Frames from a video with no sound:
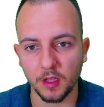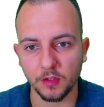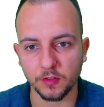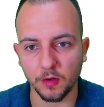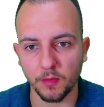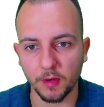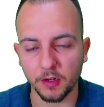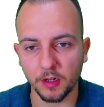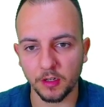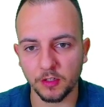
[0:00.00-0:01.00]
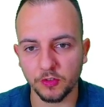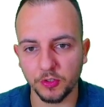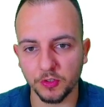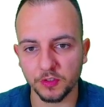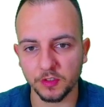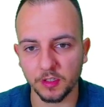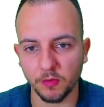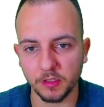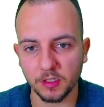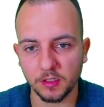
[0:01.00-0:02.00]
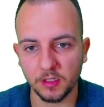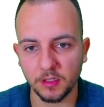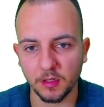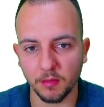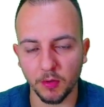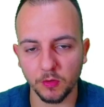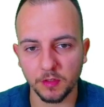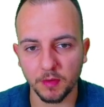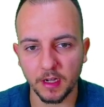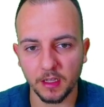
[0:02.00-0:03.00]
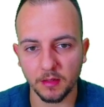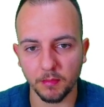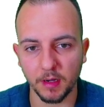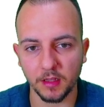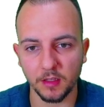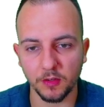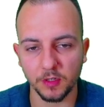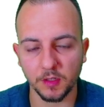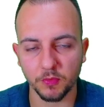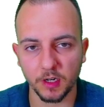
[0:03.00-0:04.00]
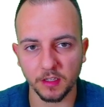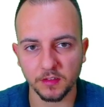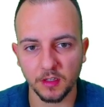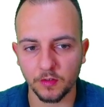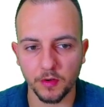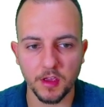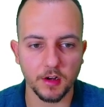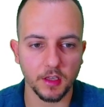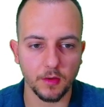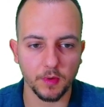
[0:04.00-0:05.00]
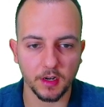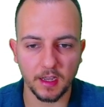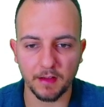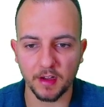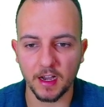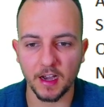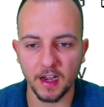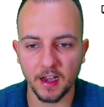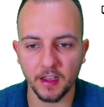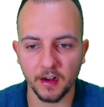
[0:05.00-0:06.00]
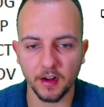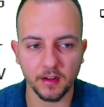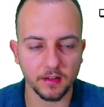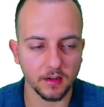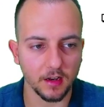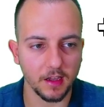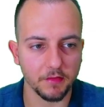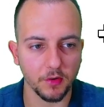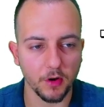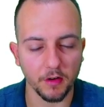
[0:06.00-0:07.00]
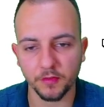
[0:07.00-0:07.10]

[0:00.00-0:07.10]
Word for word: So we're going to need to use the quantity multiplied by the unit price. So here again, we're going to have a higher level of